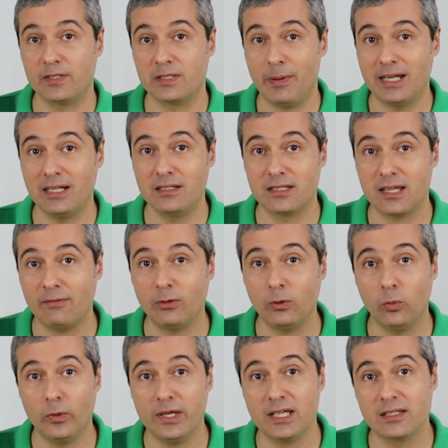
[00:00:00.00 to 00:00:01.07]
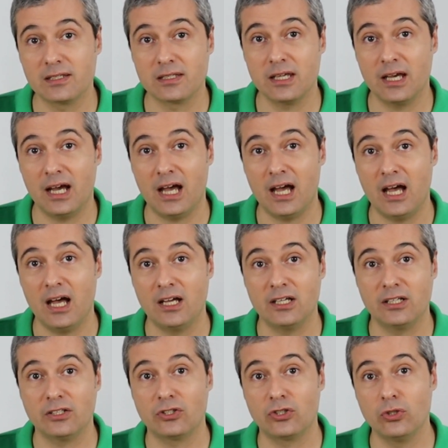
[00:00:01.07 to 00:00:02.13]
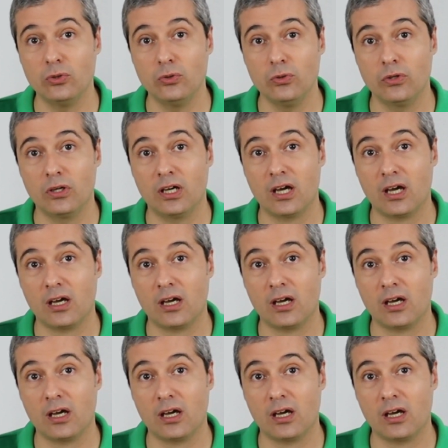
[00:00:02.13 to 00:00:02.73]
spending several weeks to